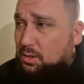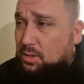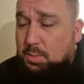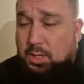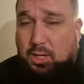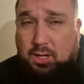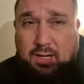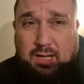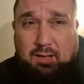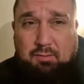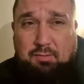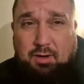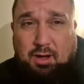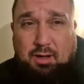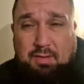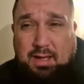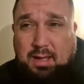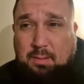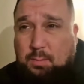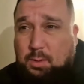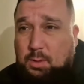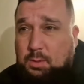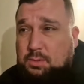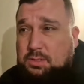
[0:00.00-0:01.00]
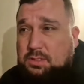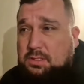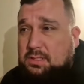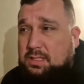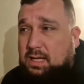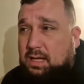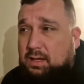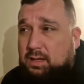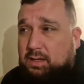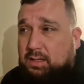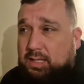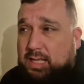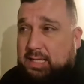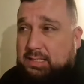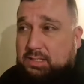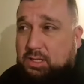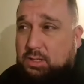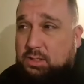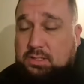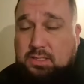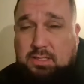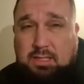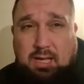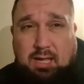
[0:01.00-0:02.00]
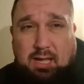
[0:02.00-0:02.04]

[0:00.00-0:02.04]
the bar now, five hand pulls, so that's good.